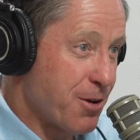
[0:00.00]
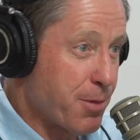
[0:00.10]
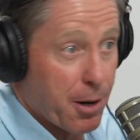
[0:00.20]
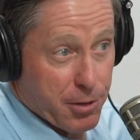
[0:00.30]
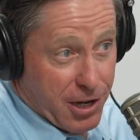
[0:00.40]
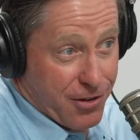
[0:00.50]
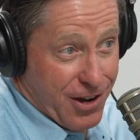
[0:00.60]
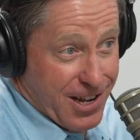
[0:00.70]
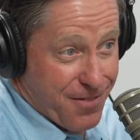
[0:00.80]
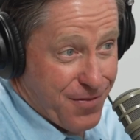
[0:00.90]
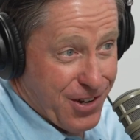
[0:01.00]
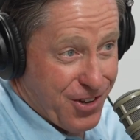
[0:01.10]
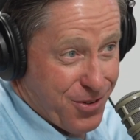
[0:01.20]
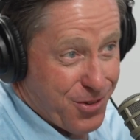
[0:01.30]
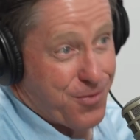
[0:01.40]
But I'm going to try to
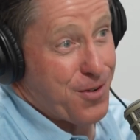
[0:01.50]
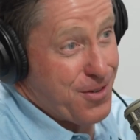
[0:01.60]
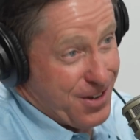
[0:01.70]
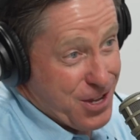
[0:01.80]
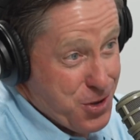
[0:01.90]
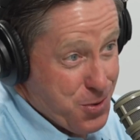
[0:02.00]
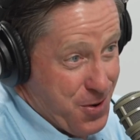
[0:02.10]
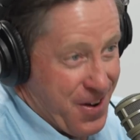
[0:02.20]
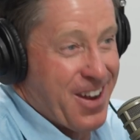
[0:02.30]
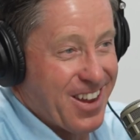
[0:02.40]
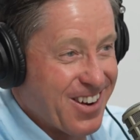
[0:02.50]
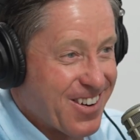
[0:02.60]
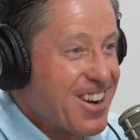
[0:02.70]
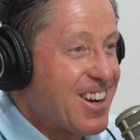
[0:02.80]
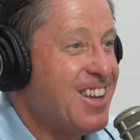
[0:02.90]
convince you it's for you,
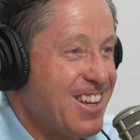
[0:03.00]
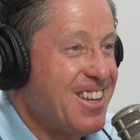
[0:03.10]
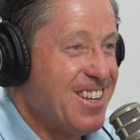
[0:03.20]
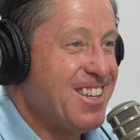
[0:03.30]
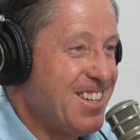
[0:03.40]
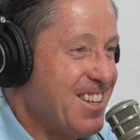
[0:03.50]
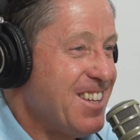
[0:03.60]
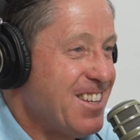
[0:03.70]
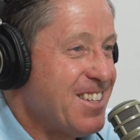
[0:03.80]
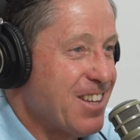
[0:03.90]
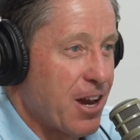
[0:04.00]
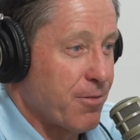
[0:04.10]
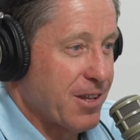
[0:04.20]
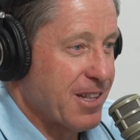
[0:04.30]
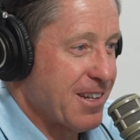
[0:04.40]
all right? So I
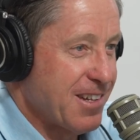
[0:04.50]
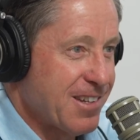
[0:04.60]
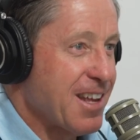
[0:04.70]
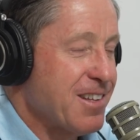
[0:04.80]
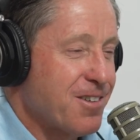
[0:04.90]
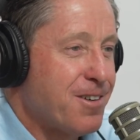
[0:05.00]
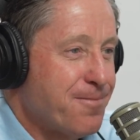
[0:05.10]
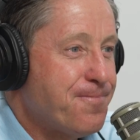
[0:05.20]
don't think that's his case at all.